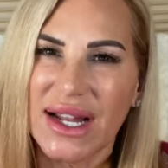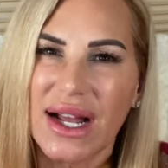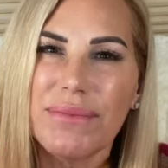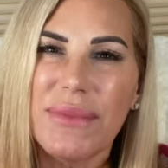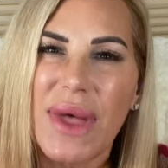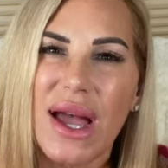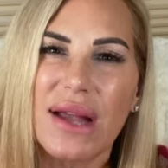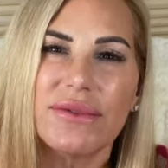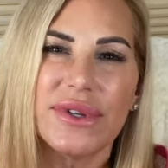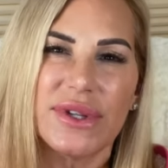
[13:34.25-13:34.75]
I'm
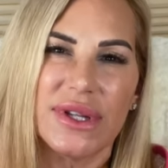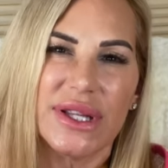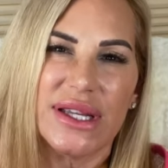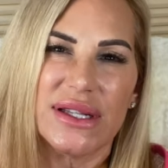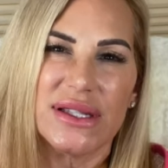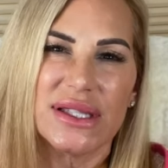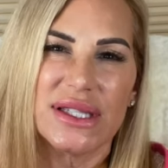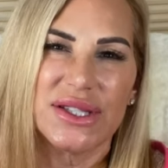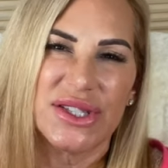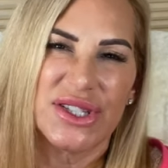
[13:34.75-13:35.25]
not really
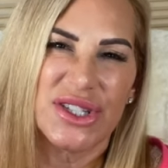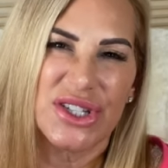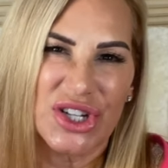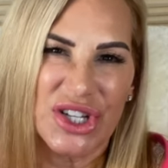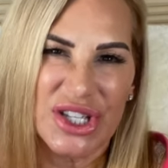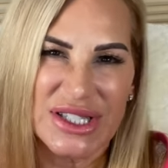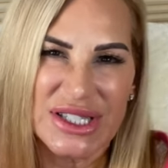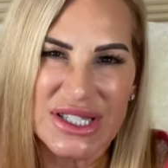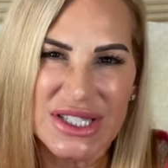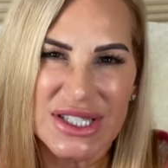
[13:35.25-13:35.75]
into
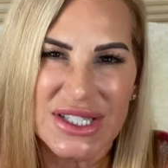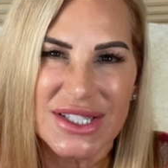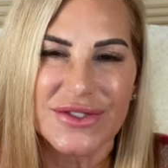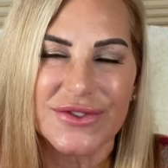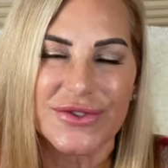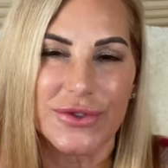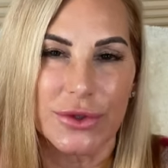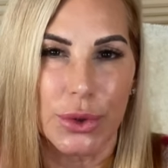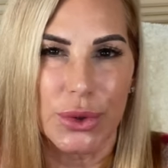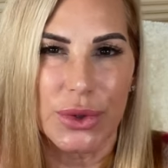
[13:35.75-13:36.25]
just
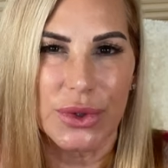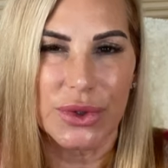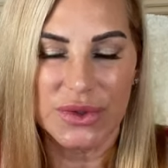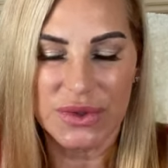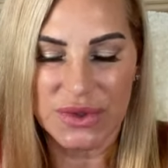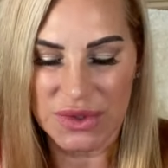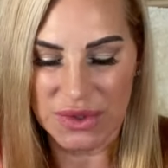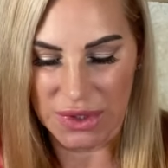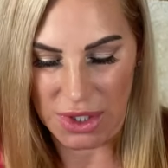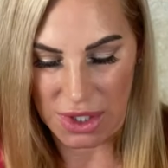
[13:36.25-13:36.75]

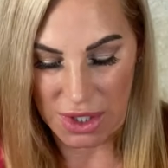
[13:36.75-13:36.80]
florals.